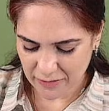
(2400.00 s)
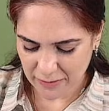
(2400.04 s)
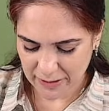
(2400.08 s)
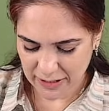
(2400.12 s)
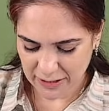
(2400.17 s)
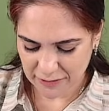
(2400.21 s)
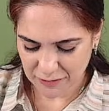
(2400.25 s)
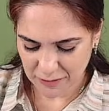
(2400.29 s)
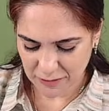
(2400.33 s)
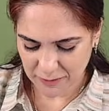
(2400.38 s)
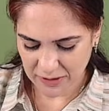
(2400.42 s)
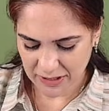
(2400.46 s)

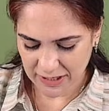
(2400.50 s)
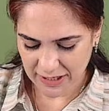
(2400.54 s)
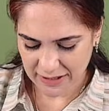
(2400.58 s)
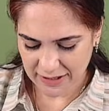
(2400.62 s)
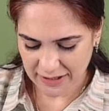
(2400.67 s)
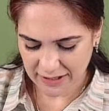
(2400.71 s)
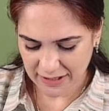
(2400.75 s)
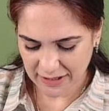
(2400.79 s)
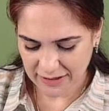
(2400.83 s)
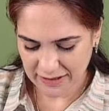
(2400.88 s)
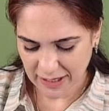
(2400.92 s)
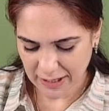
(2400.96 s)
money from the
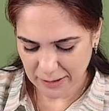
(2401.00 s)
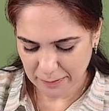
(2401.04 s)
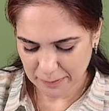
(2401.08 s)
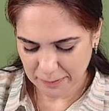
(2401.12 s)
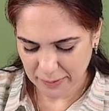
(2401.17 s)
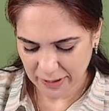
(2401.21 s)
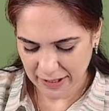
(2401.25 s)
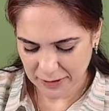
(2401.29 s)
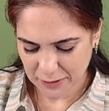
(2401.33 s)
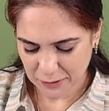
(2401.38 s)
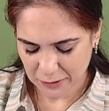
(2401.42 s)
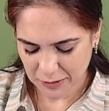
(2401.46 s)
debtor and then
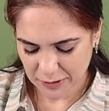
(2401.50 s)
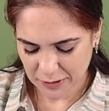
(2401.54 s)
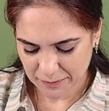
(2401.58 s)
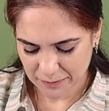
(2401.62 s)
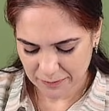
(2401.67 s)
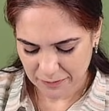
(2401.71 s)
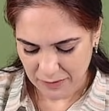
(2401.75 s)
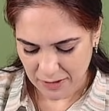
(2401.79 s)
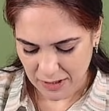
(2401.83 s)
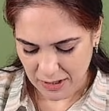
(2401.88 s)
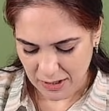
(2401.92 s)
pay it to him.